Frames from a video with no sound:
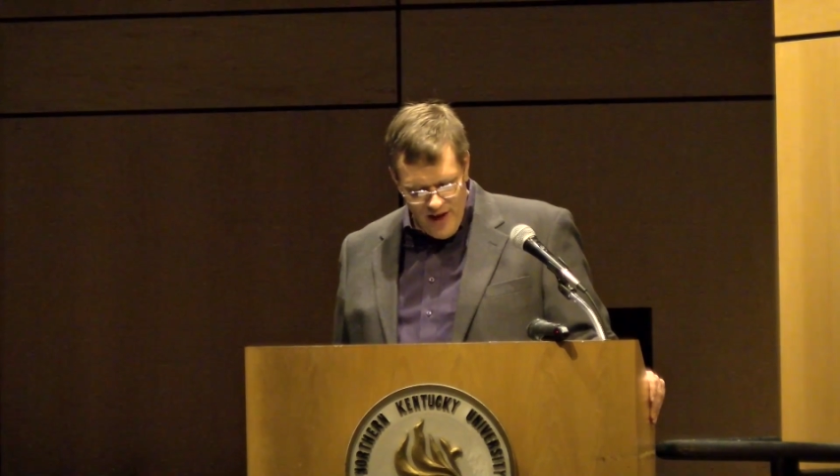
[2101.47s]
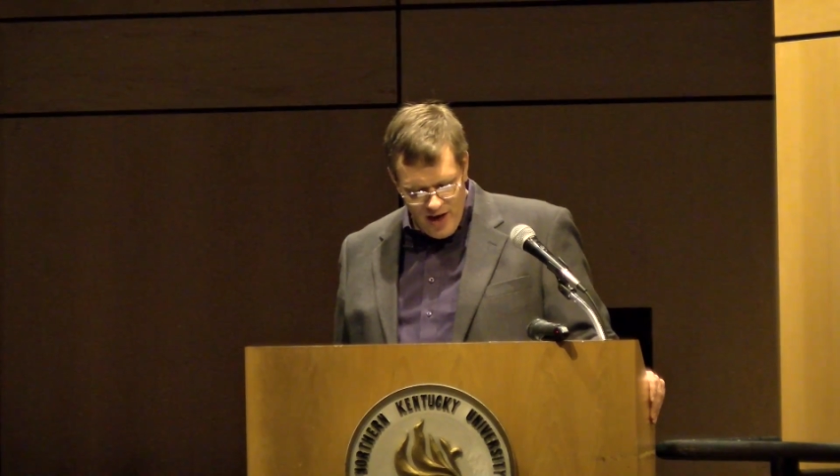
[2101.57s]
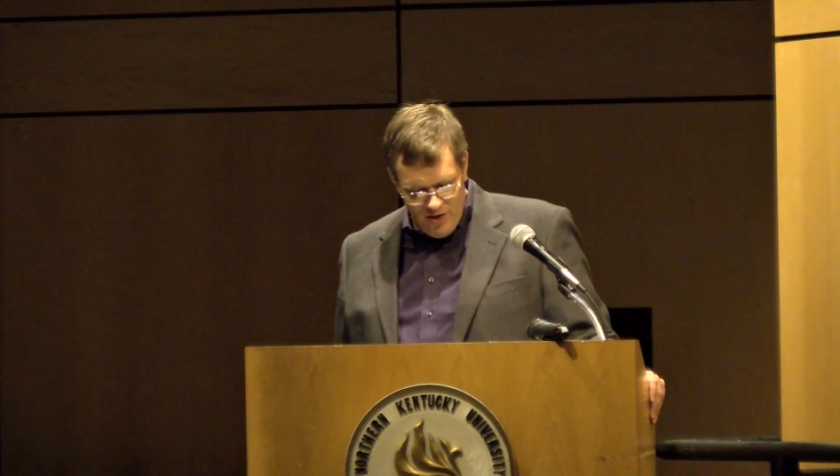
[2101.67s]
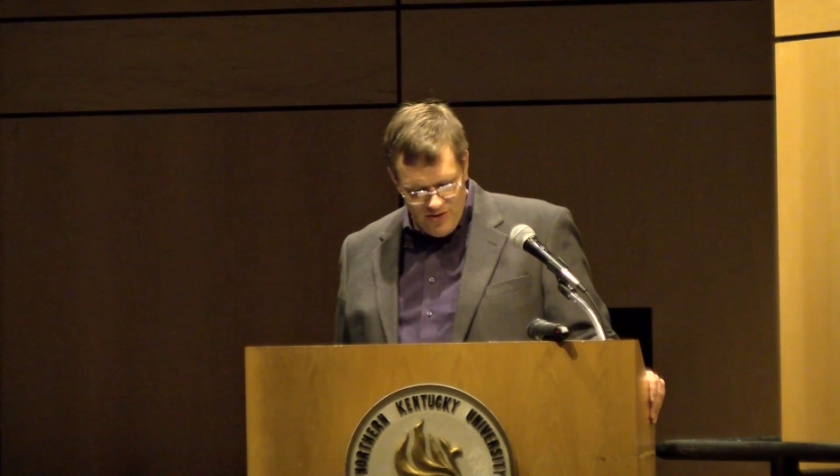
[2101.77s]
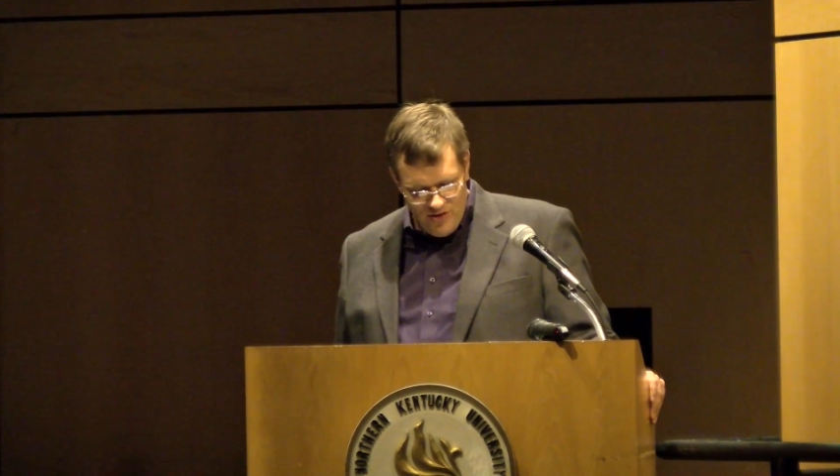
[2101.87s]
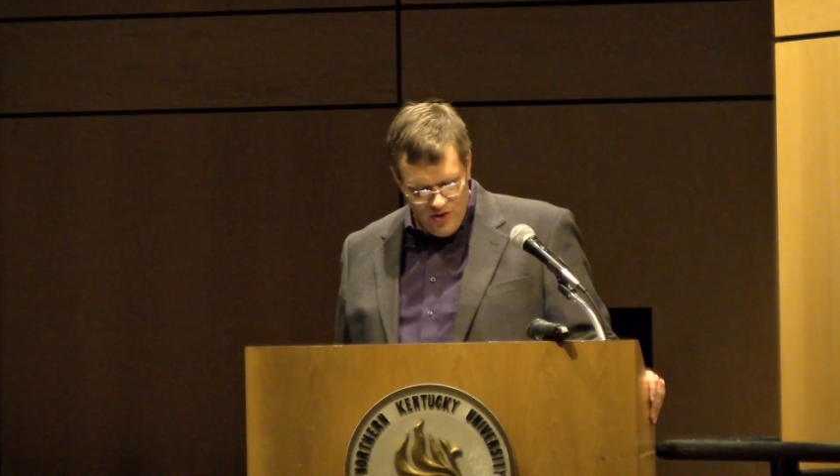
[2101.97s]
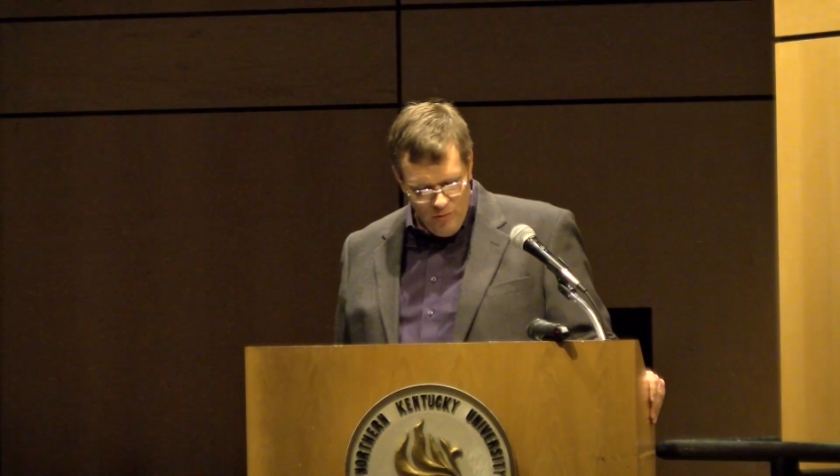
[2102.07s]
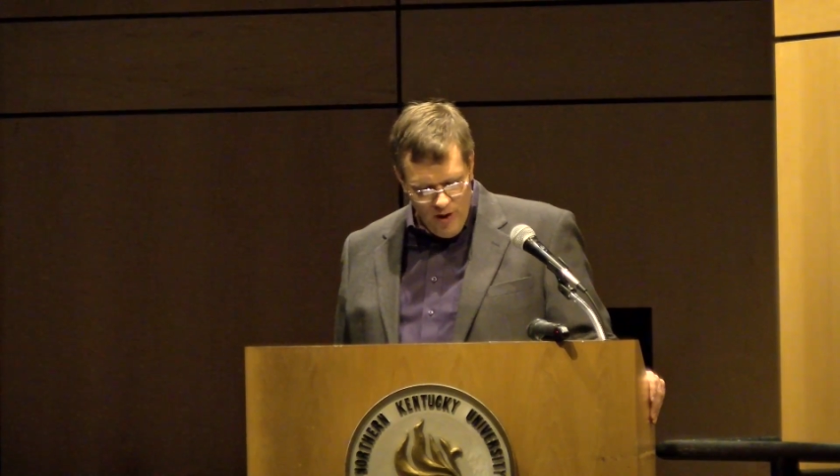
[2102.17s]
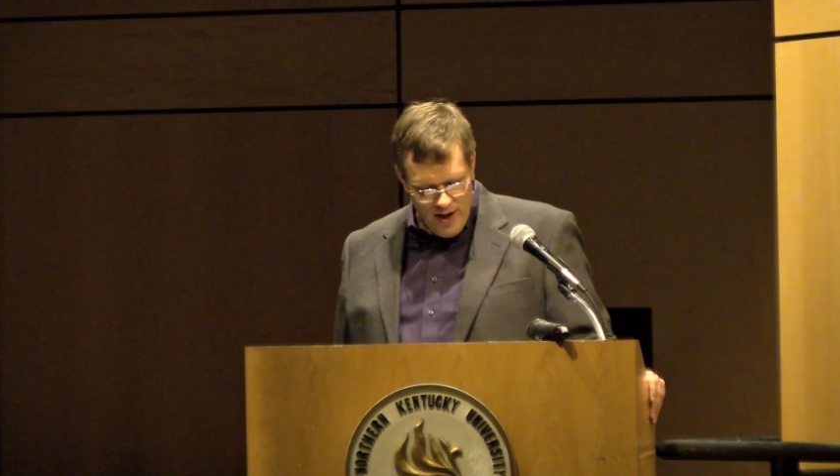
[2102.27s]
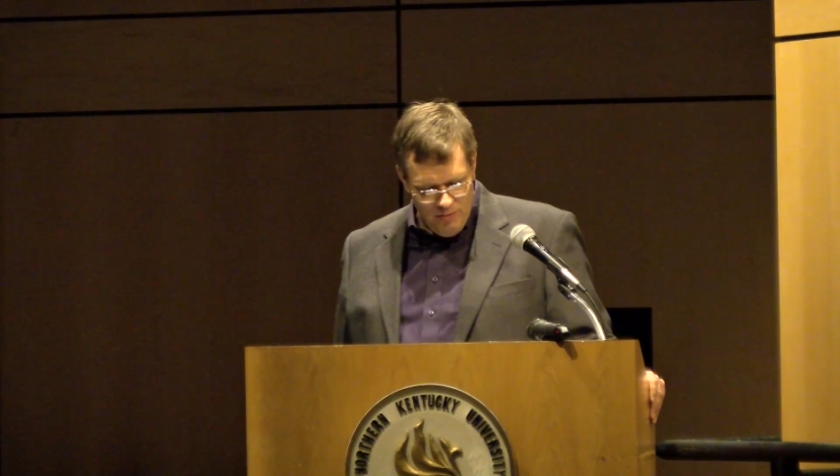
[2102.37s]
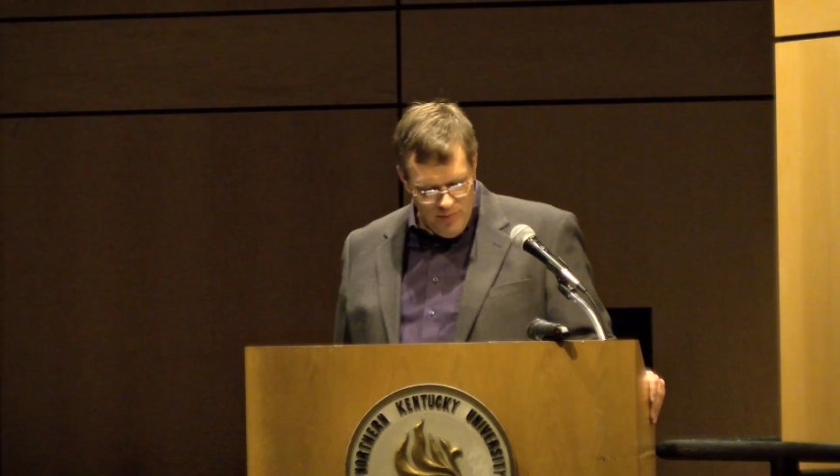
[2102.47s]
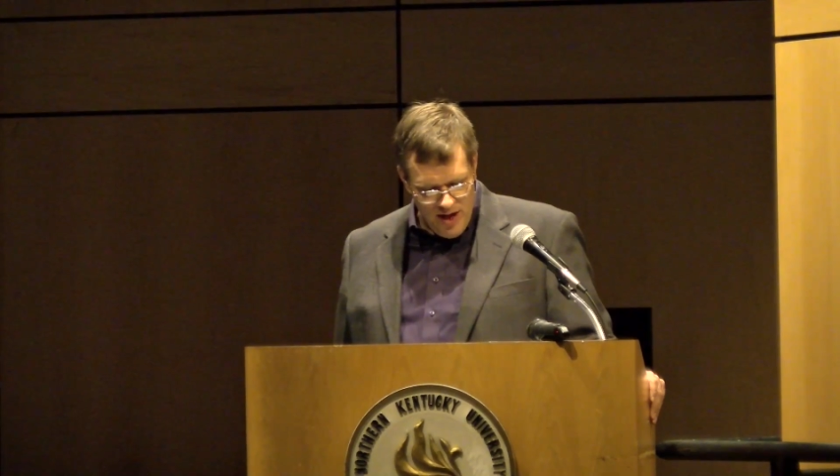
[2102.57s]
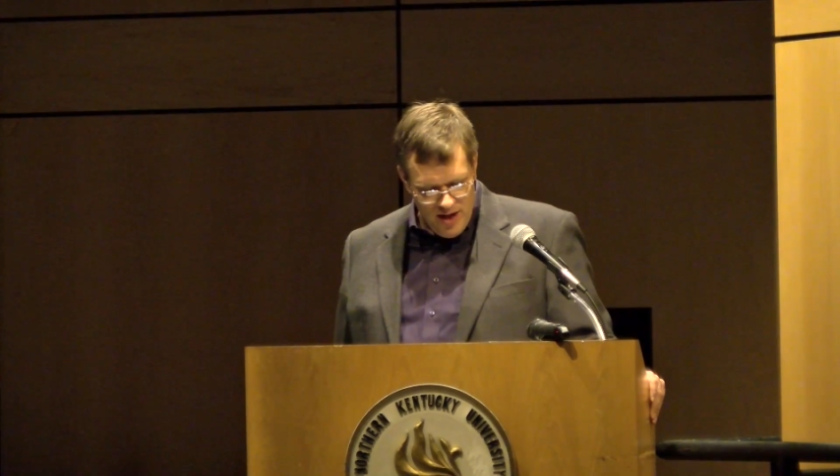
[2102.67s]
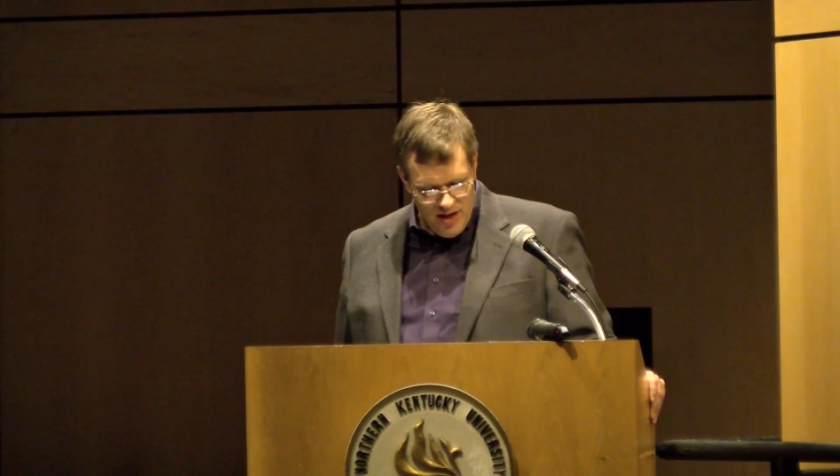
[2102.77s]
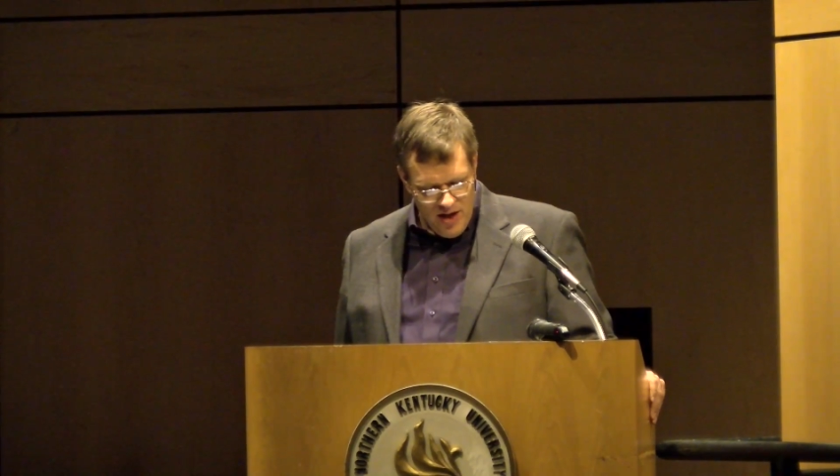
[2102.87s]
thousands of white
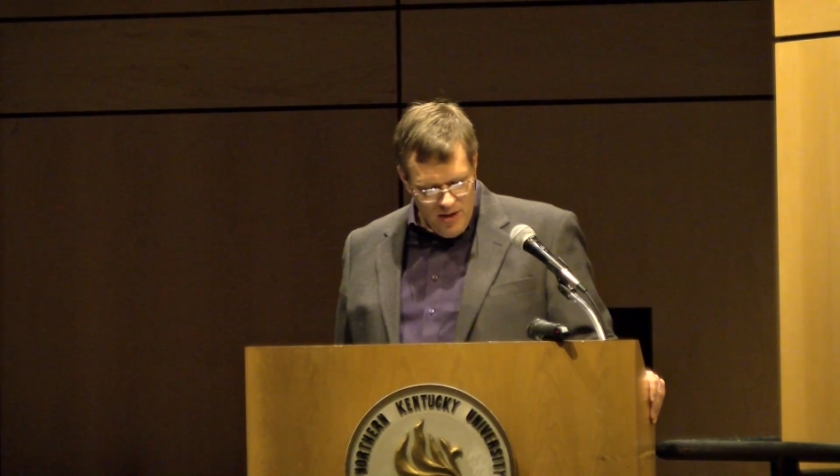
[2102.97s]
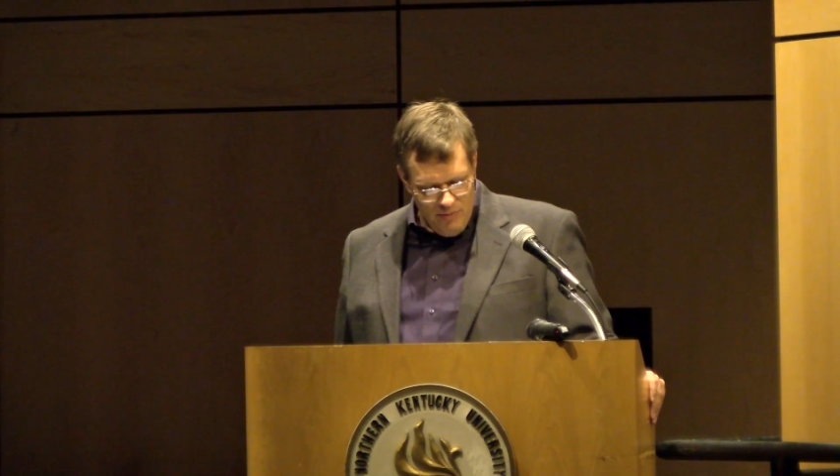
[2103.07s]
men,